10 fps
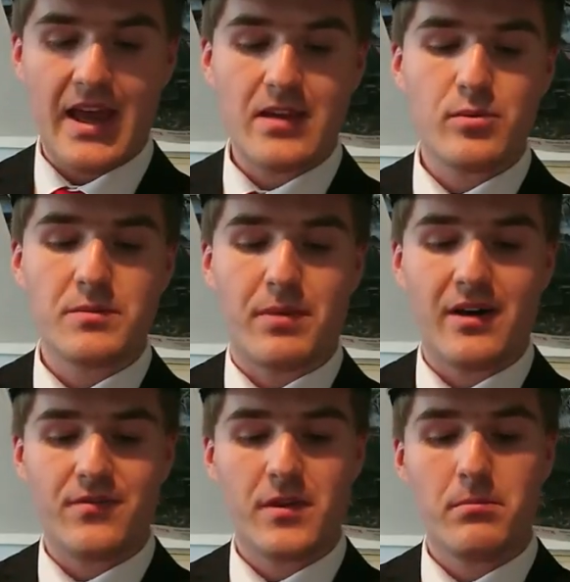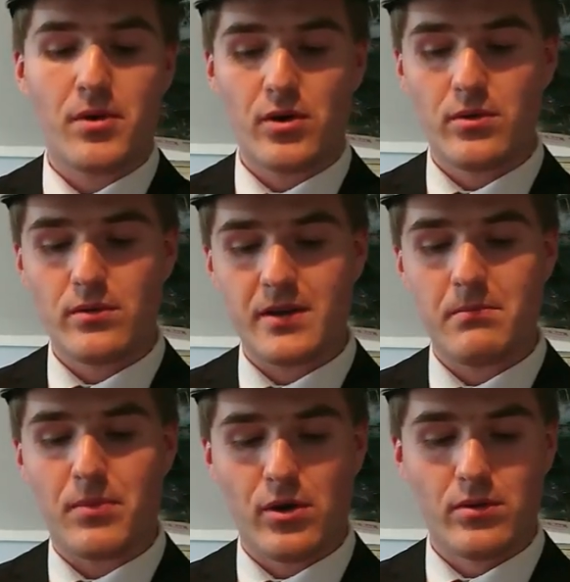Edward puffed and pulled
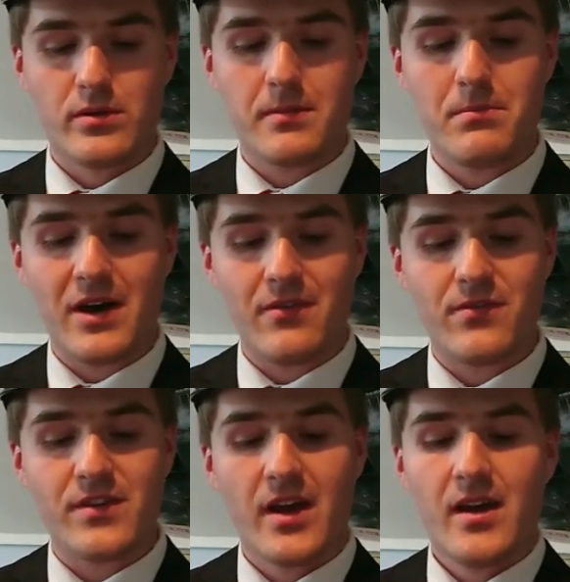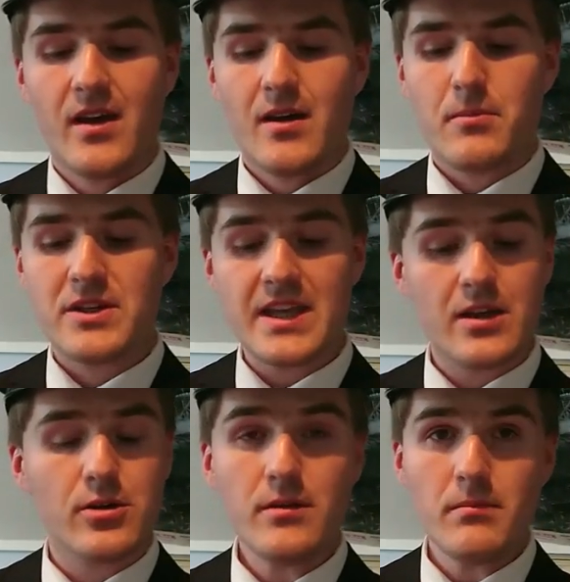and puffed, but he
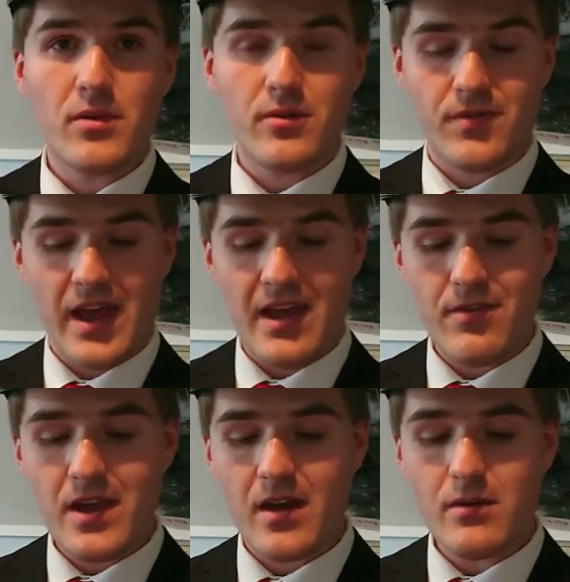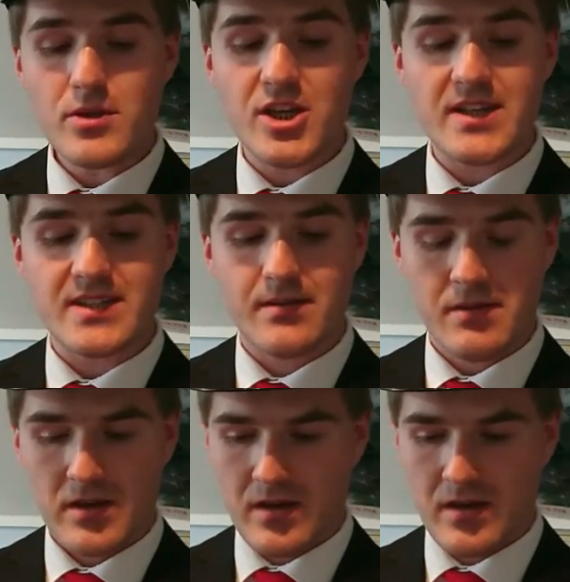couldn't move the heavy coaches.